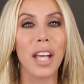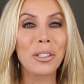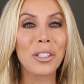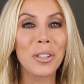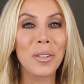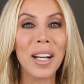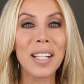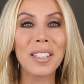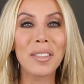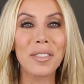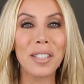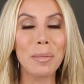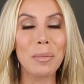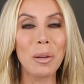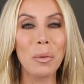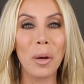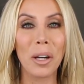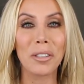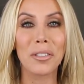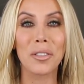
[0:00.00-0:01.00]
But you guys have seen
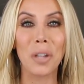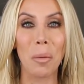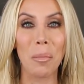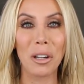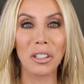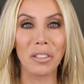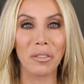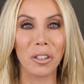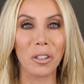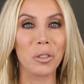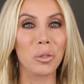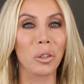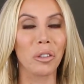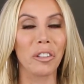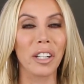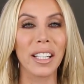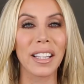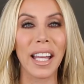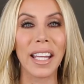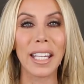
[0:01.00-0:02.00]
me wear so much of her
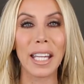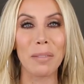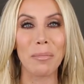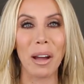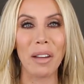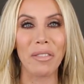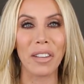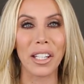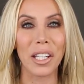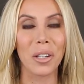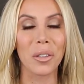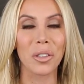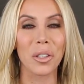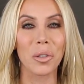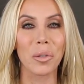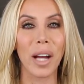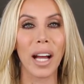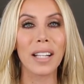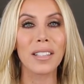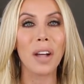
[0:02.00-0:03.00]
jewelry like in my videos,
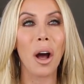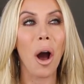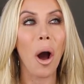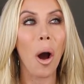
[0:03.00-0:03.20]
and you guys